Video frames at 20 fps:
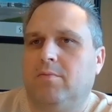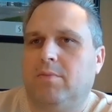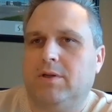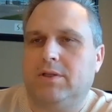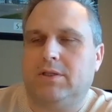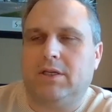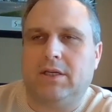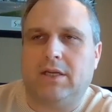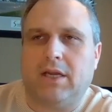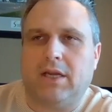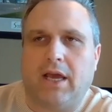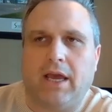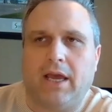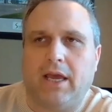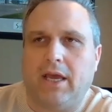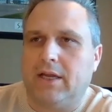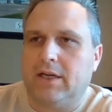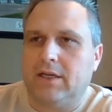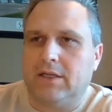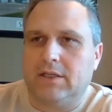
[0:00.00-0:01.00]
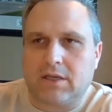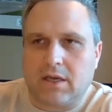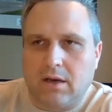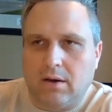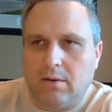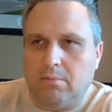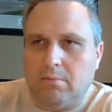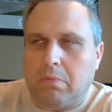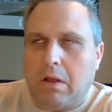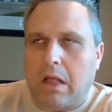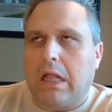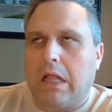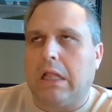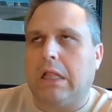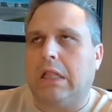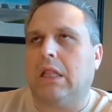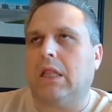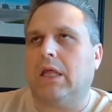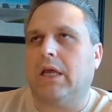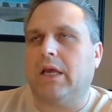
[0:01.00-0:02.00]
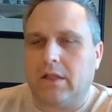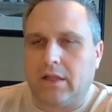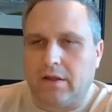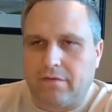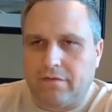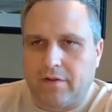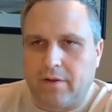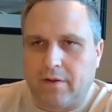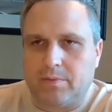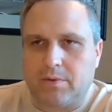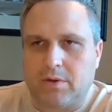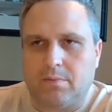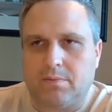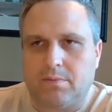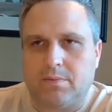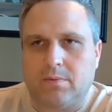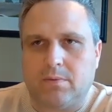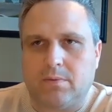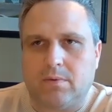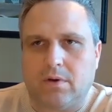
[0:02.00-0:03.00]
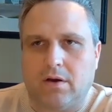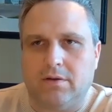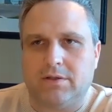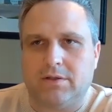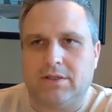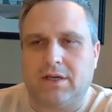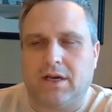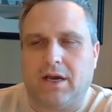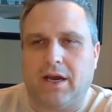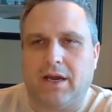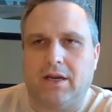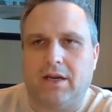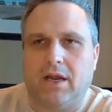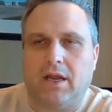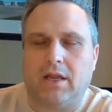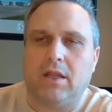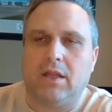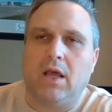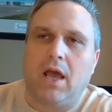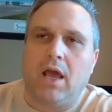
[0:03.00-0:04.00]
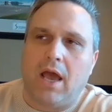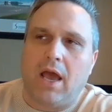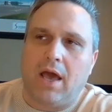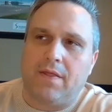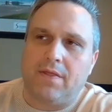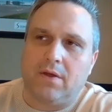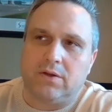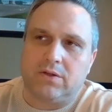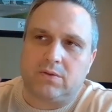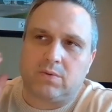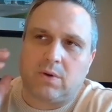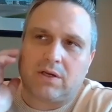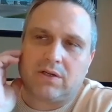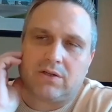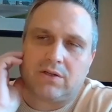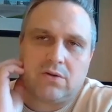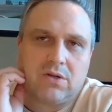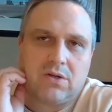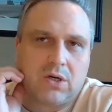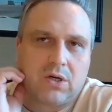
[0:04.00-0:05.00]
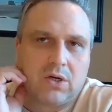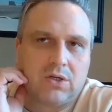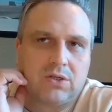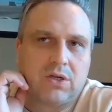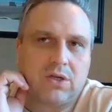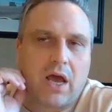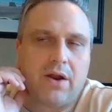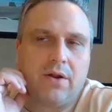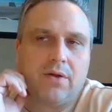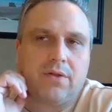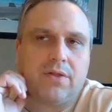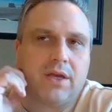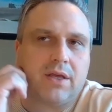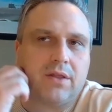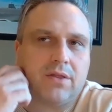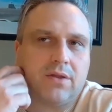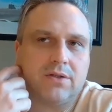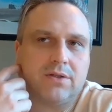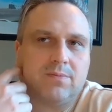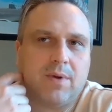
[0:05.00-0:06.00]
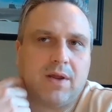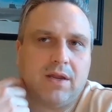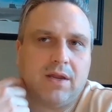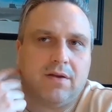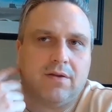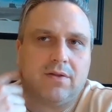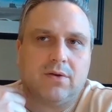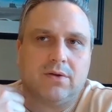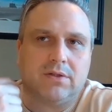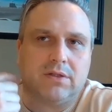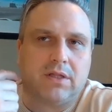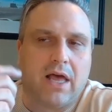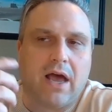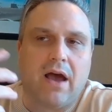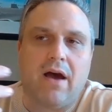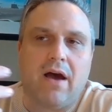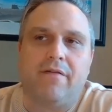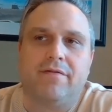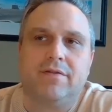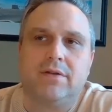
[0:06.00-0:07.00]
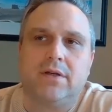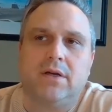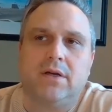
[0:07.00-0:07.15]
But today it is completely flipped up on side. And those restaurateurs, I don't think there's many of those left.